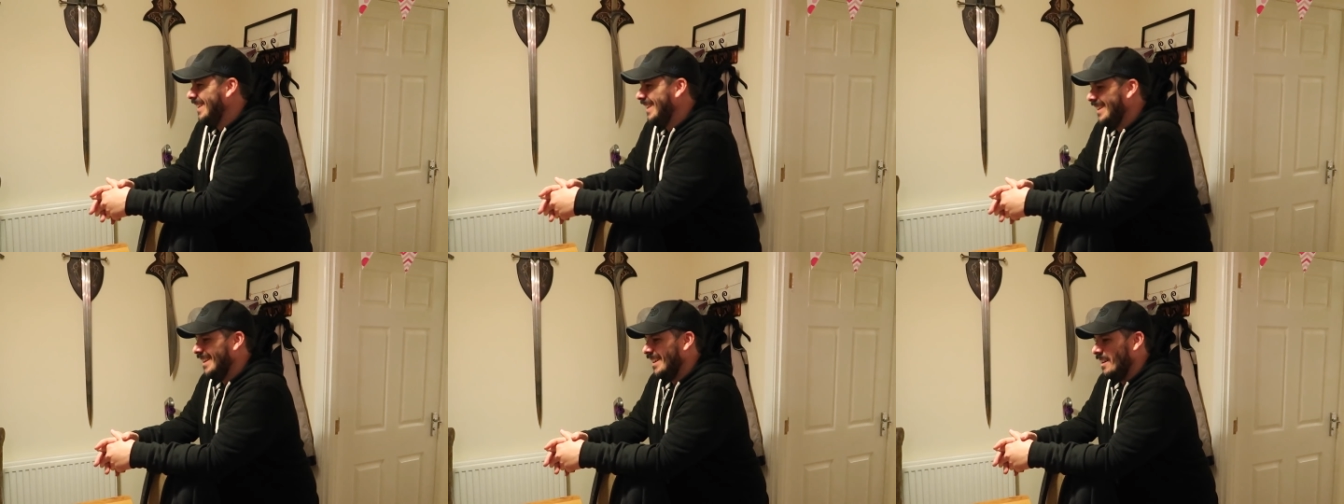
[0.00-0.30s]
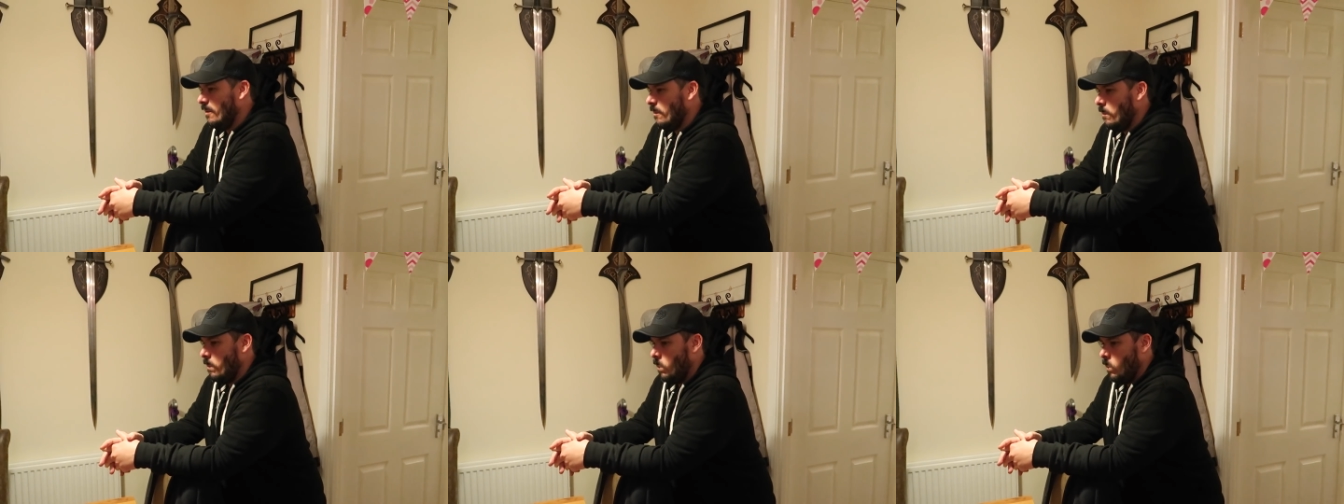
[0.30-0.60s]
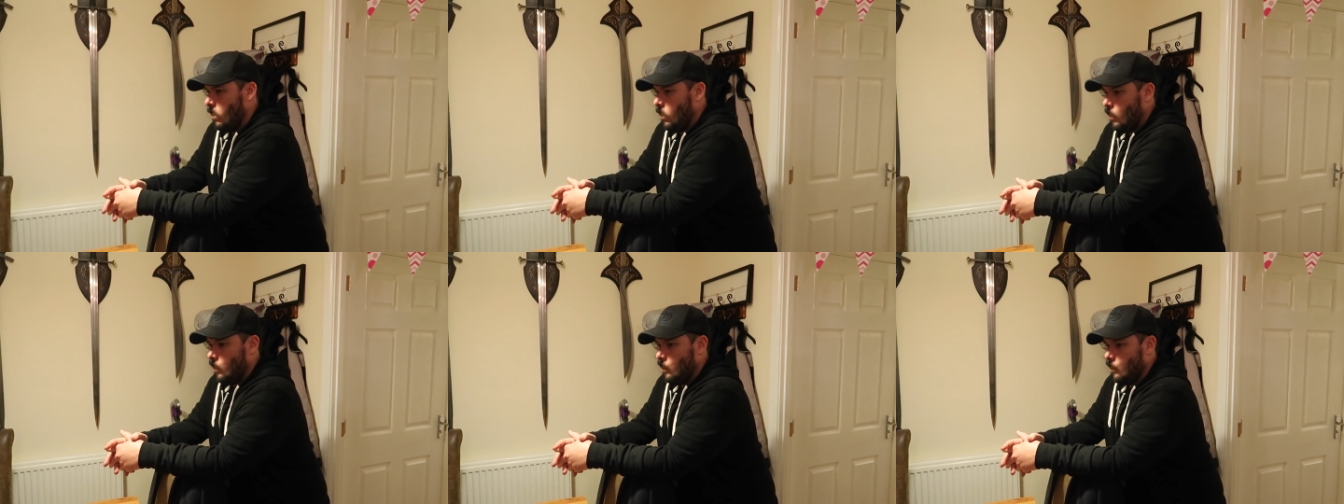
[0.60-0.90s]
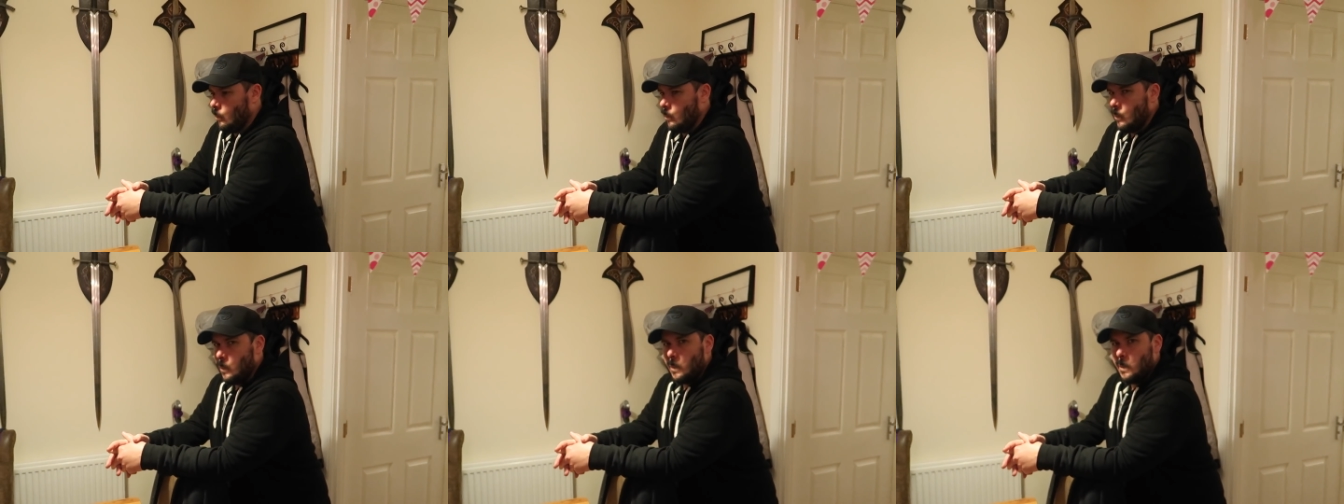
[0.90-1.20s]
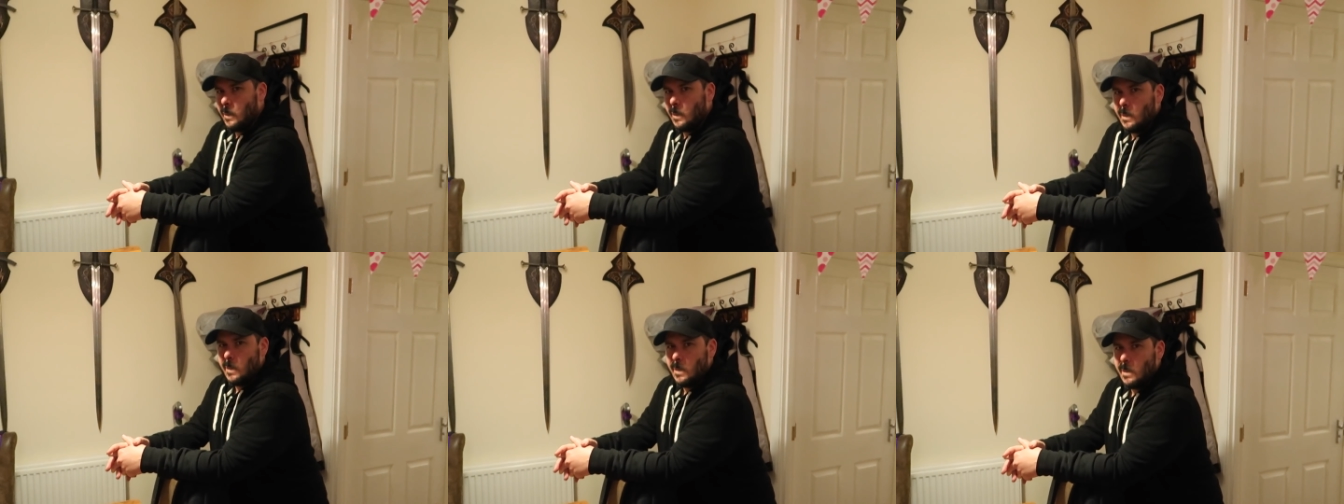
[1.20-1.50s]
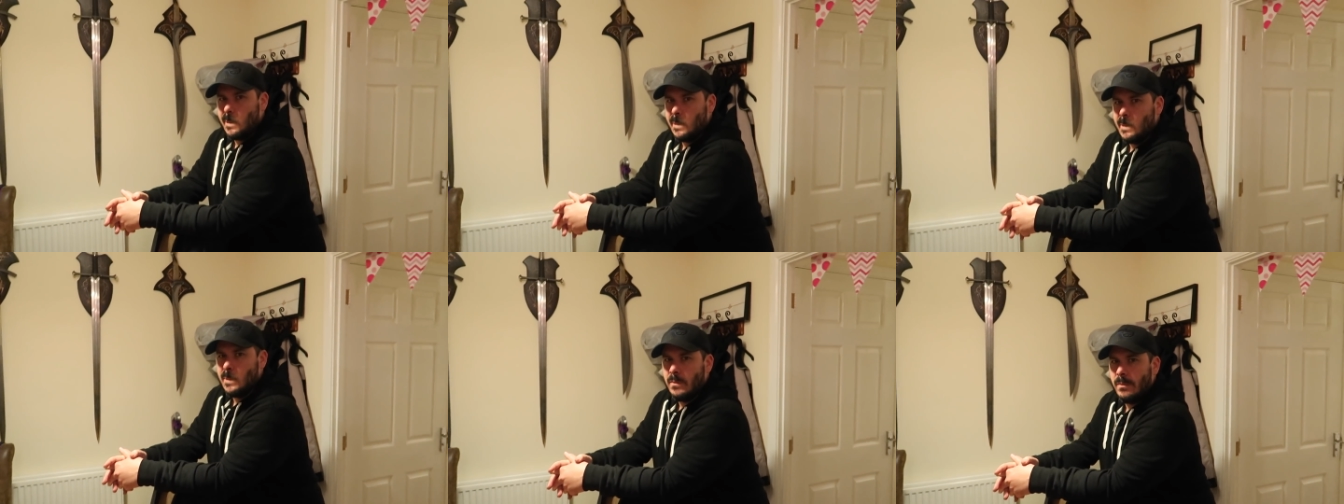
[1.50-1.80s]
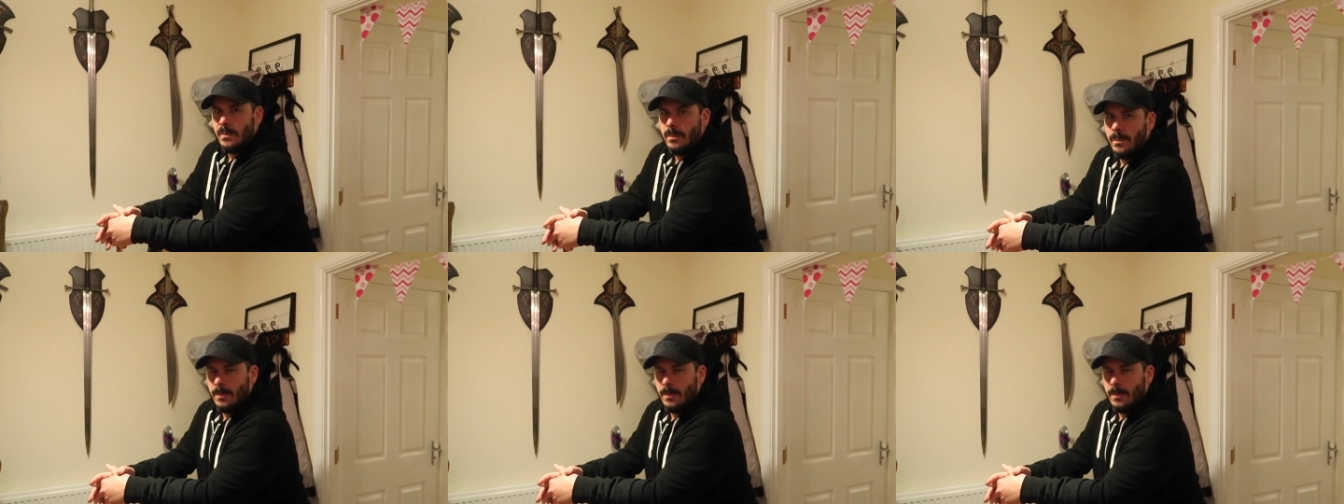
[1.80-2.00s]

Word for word: But anyway, we are dealing with